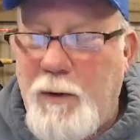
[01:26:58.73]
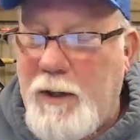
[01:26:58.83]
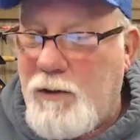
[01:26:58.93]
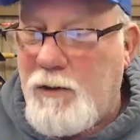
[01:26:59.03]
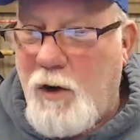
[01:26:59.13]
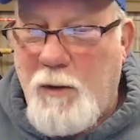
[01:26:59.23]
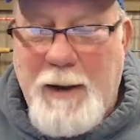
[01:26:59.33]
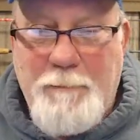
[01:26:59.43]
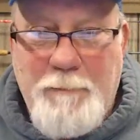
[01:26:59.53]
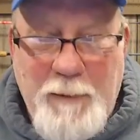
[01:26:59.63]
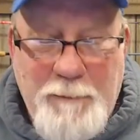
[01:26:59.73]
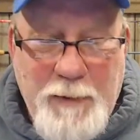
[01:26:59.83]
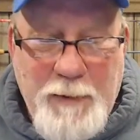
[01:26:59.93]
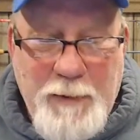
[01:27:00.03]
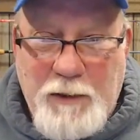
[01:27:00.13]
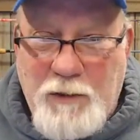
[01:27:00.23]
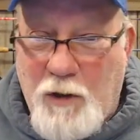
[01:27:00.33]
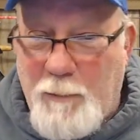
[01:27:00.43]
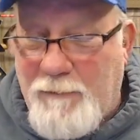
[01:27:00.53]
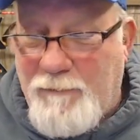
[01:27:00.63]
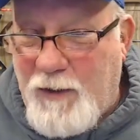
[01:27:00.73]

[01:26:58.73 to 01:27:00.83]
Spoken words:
can talk about bumping. We can talk about